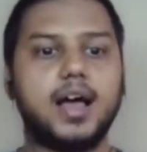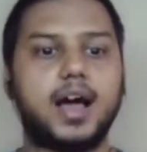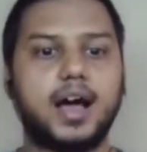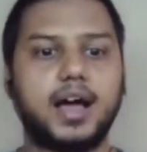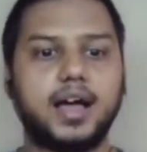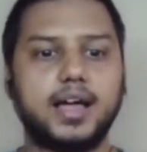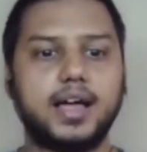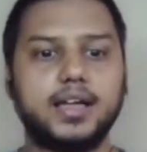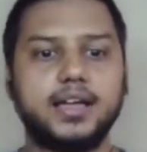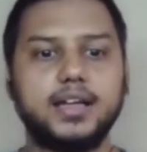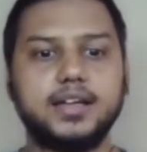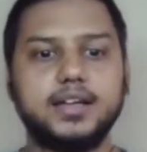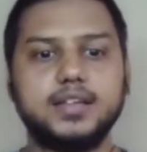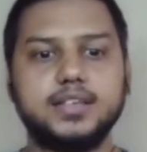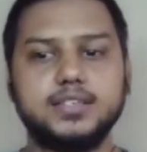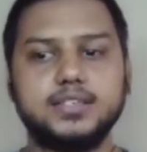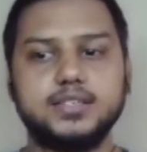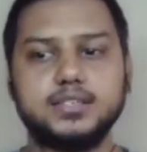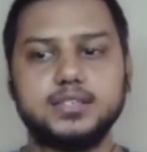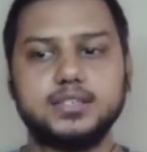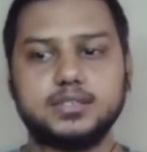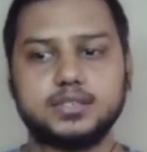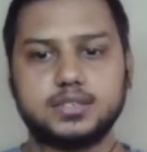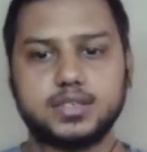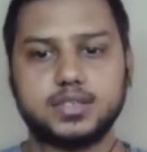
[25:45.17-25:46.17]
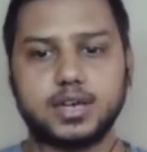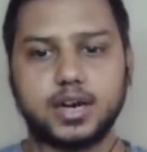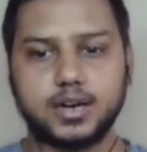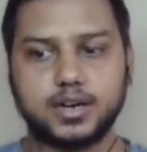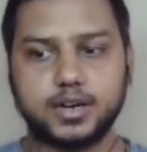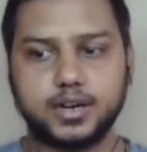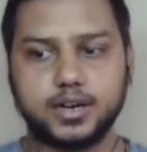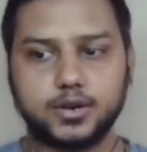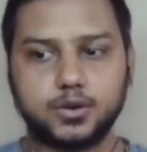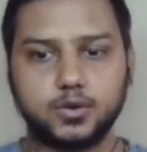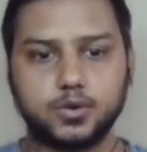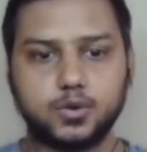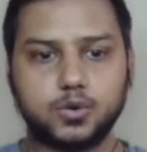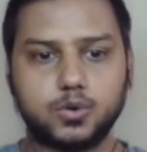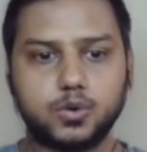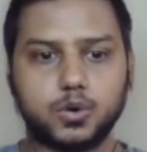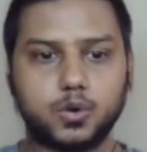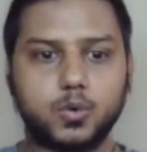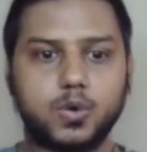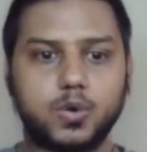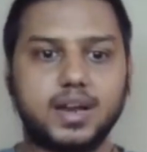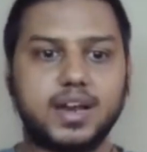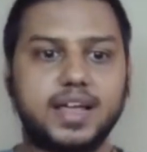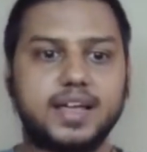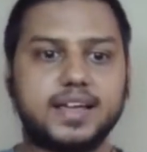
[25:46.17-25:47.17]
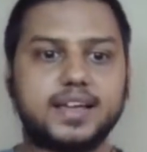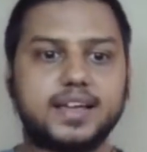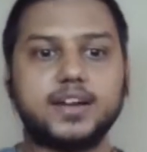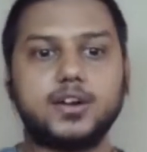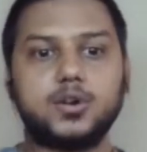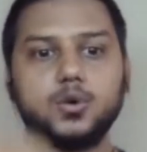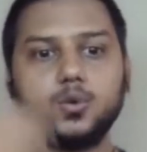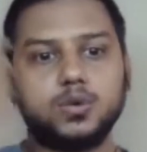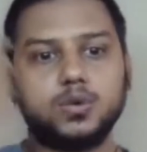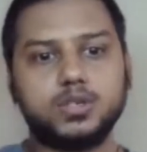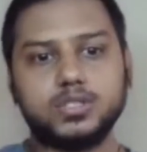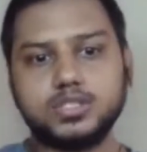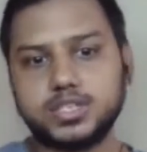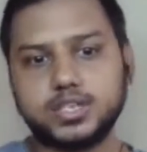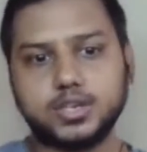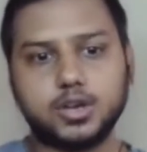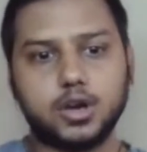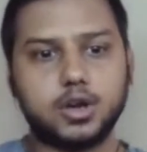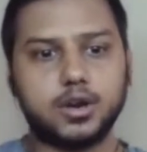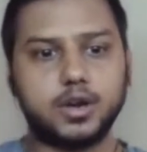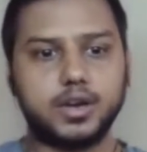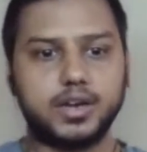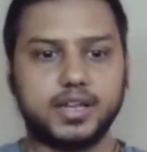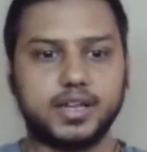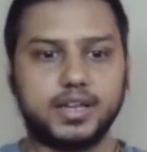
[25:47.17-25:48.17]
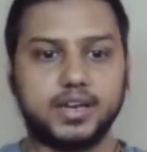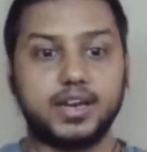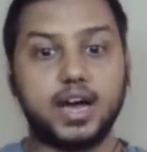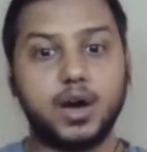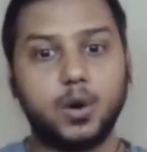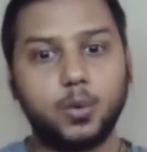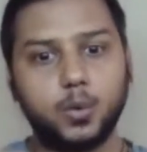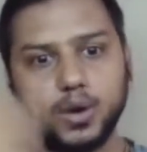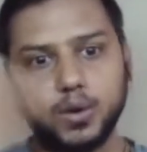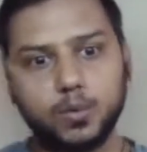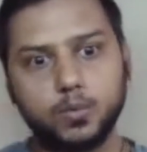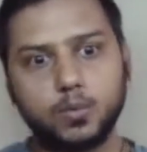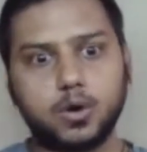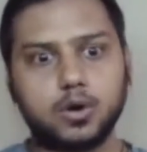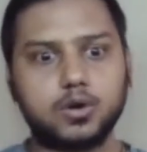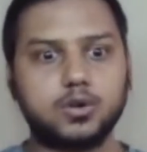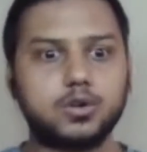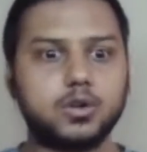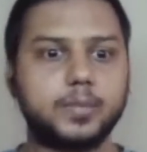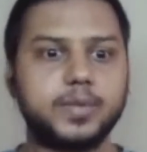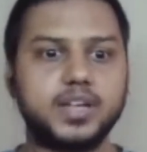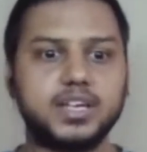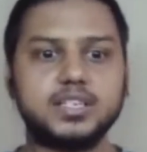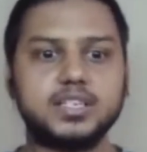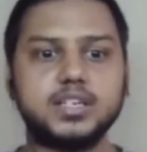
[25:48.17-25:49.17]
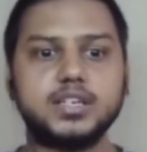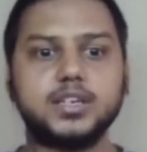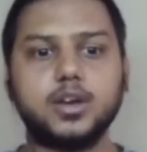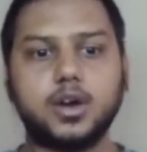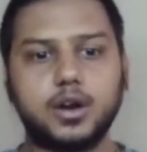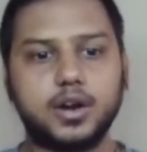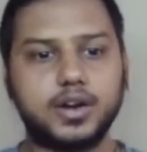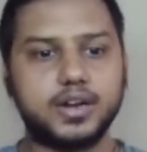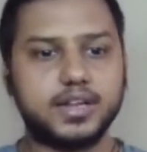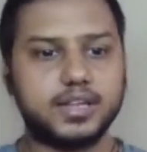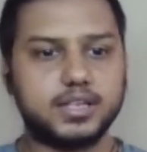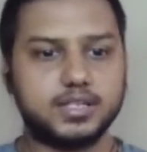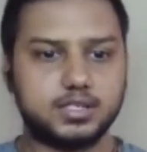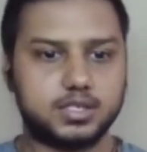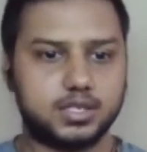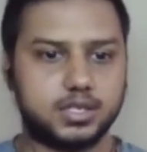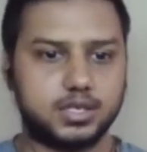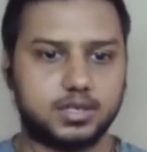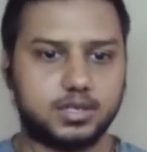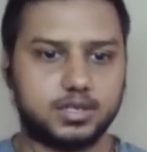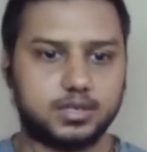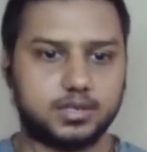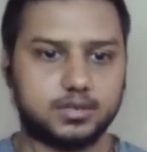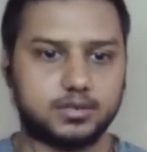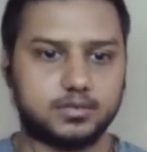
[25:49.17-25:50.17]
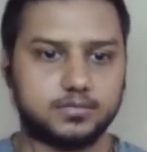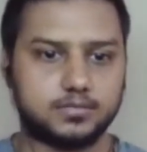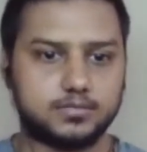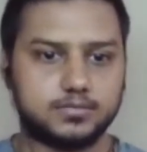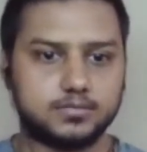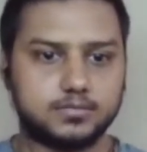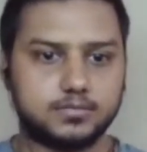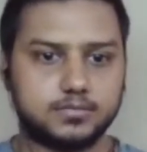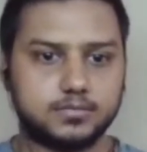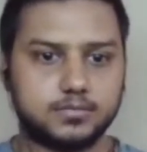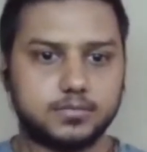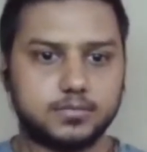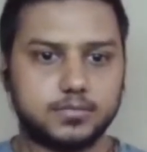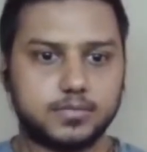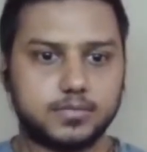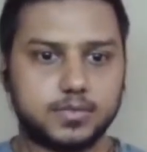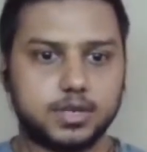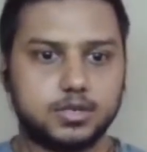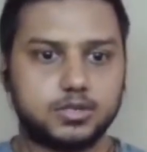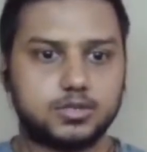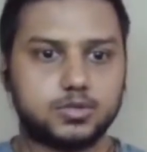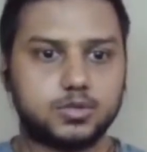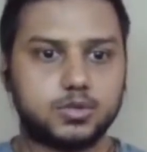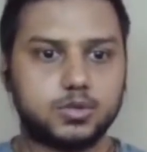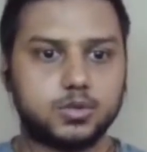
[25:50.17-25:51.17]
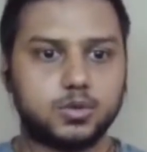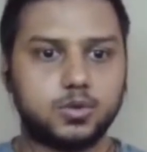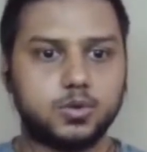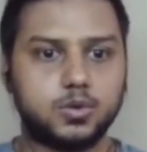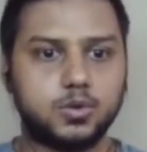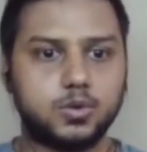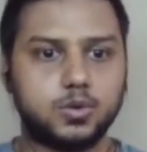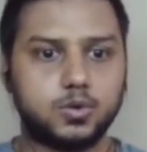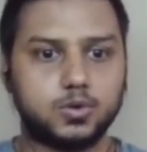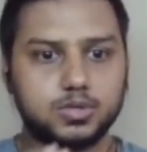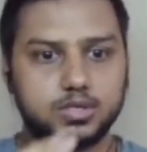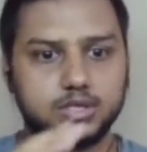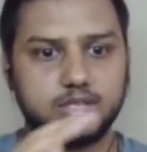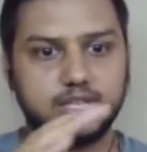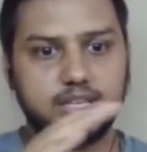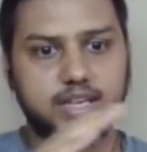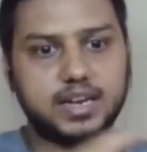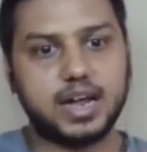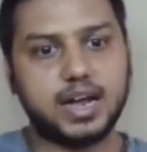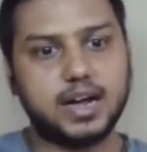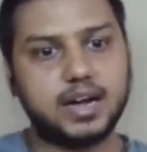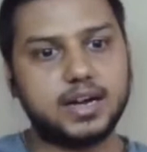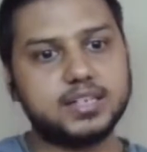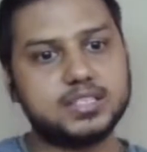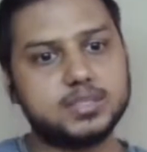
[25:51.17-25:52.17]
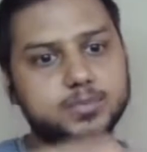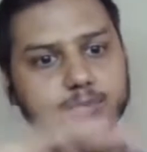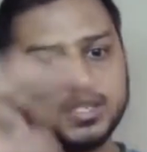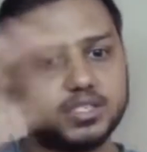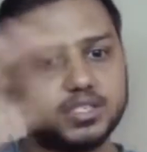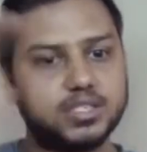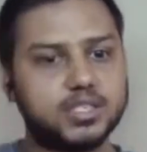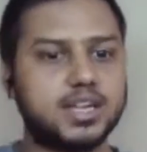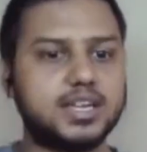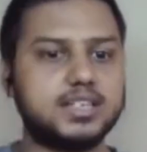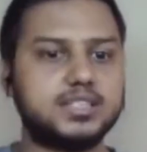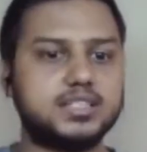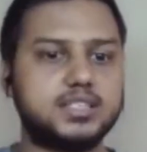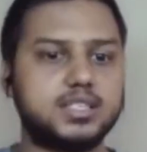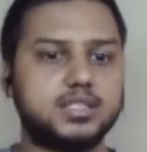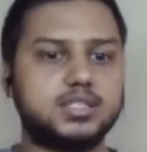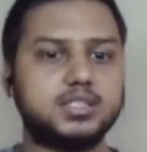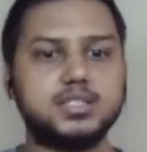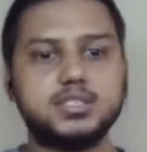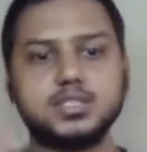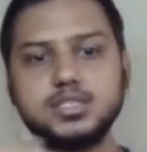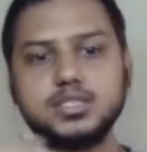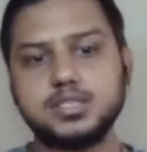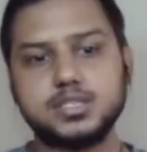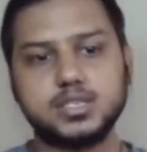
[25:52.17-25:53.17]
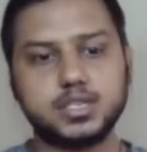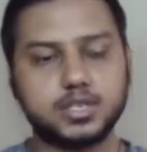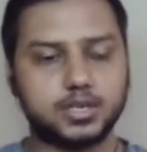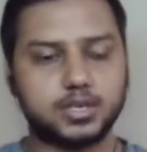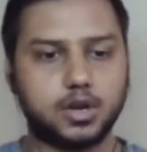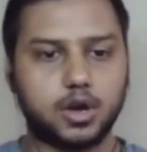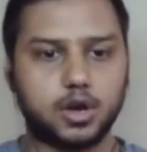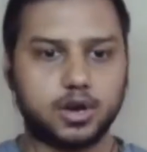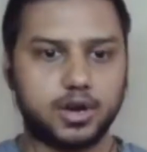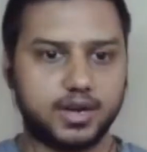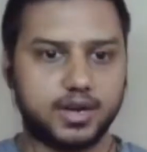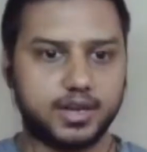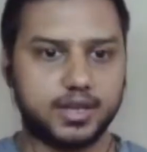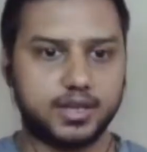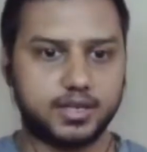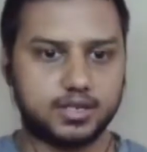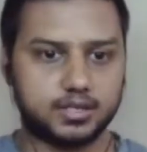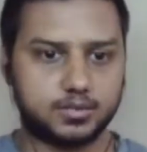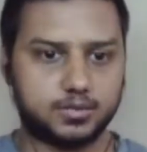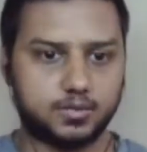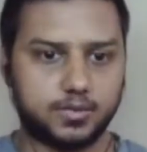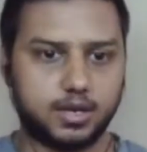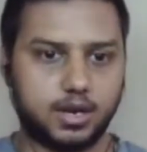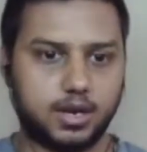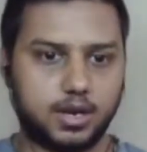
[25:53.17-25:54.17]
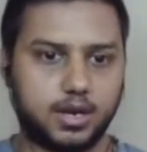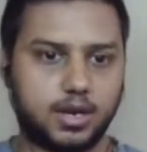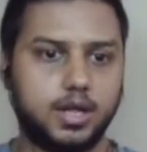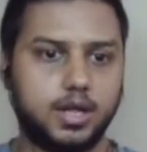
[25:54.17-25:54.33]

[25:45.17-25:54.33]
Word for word: i started to grow a liking towards security now i want to be a security engineer so there are specializations in security as well